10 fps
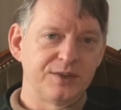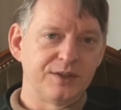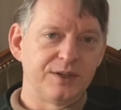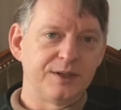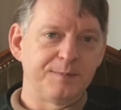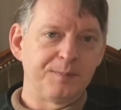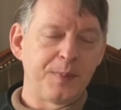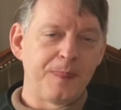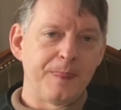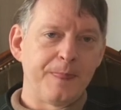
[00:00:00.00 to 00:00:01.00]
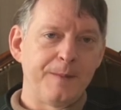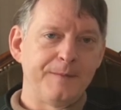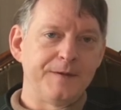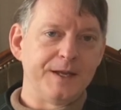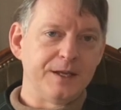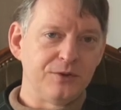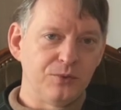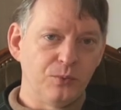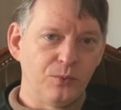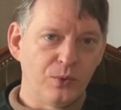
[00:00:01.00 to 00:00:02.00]
Uh, and
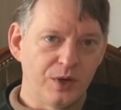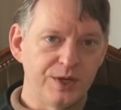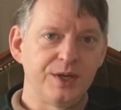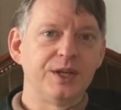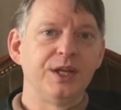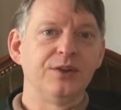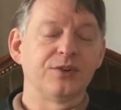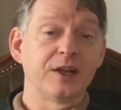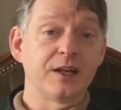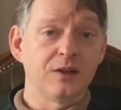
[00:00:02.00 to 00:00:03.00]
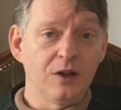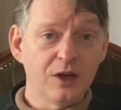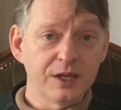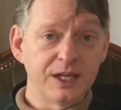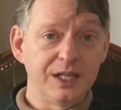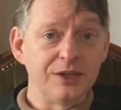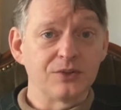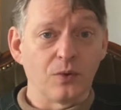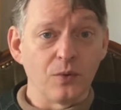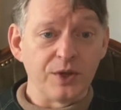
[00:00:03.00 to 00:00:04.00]
one is a clock and it's
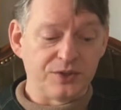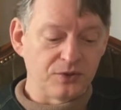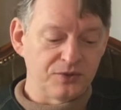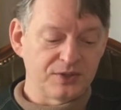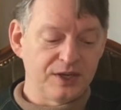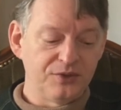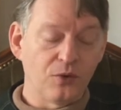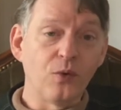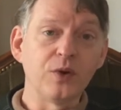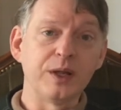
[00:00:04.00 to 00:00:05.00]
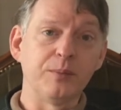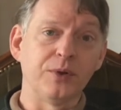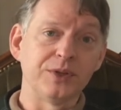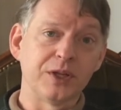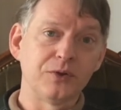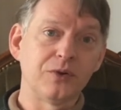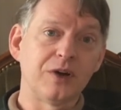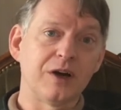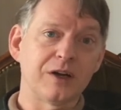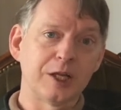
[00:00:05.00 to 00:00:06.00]
it's signed only Montandon
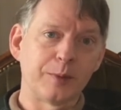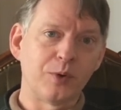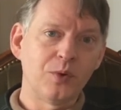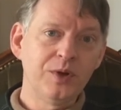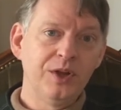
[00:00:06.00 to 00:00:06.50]
à uh, Clermont,